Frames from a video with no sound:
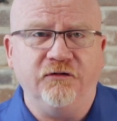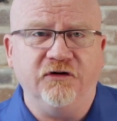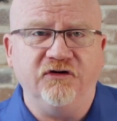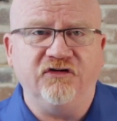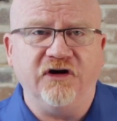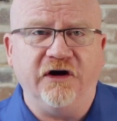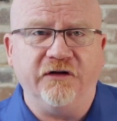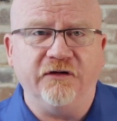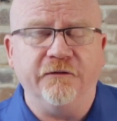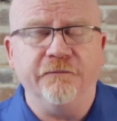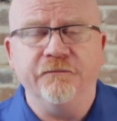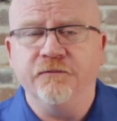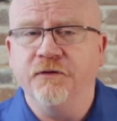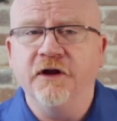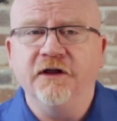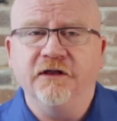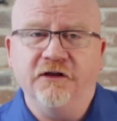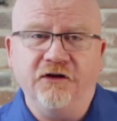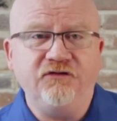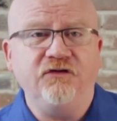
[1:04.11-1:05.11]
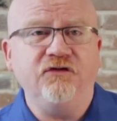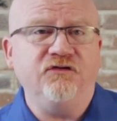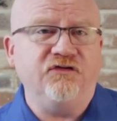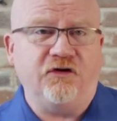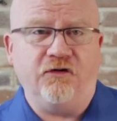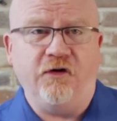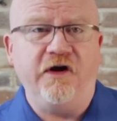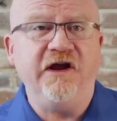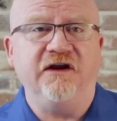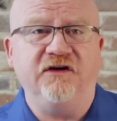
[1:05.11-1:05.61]
to each other. Let's use a
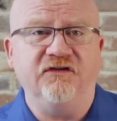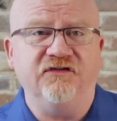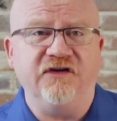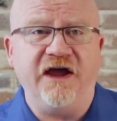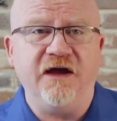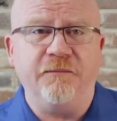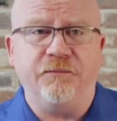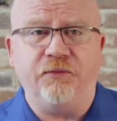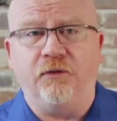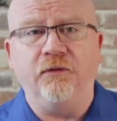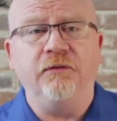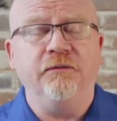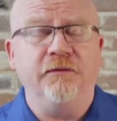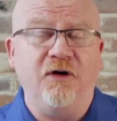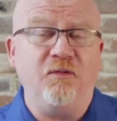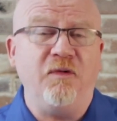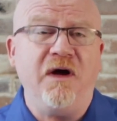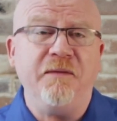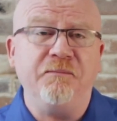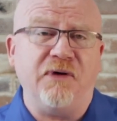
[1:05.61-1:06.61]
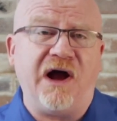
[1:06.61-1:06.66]
great example, a web